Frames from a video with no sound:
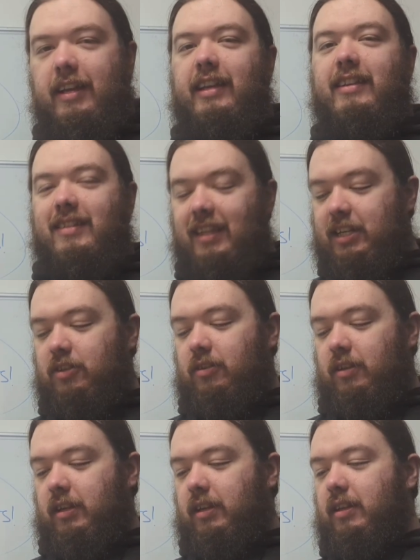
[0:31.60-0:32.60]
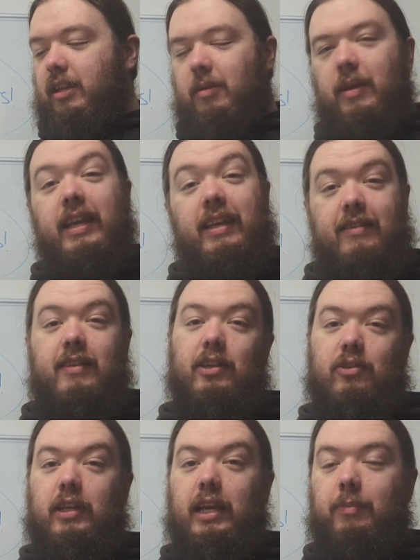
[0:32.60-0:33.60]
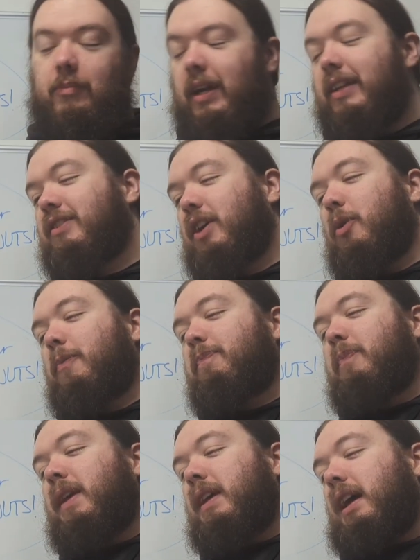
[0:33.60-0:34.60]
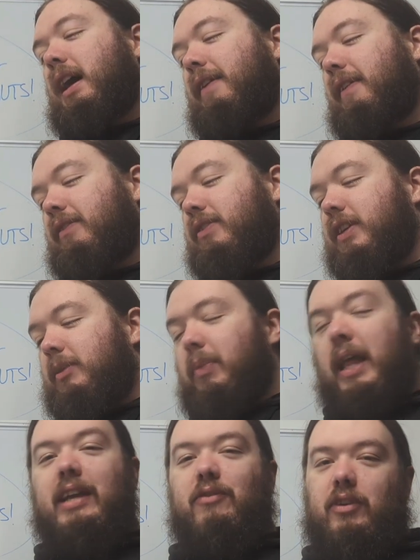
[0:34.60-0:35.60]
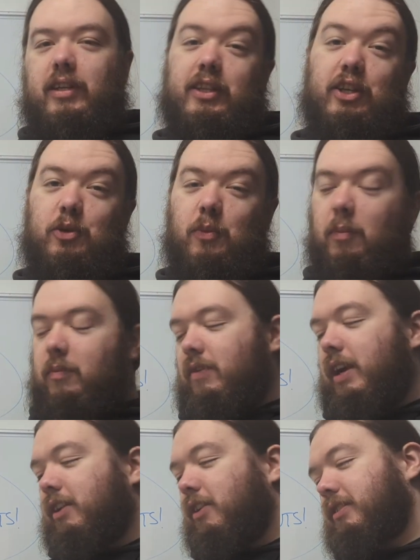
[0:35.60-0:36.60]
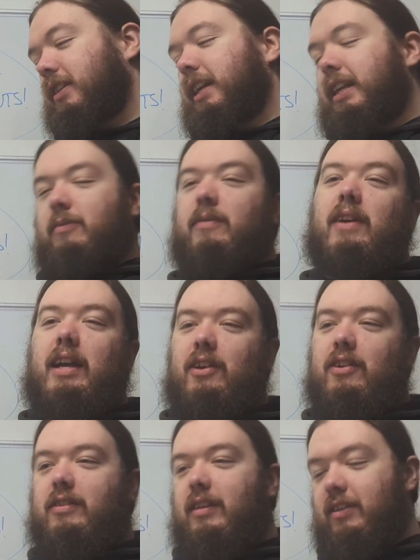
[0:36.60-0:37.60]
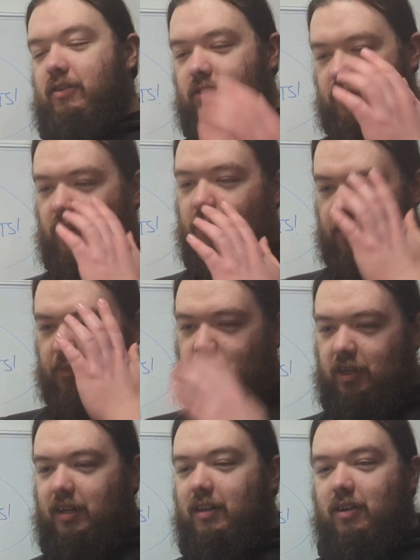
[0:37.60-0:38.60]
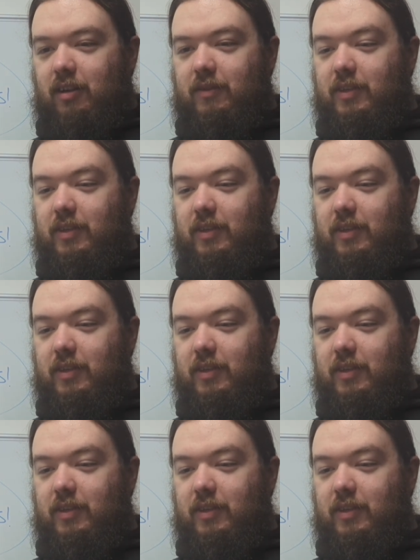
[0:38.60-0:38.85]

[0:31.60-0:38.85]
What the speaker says: He is literally him, right? So, have you ever seen Blade Runner, the new one with Ryan Gosling in it? When Ryan Gosling is just over the machine and all of a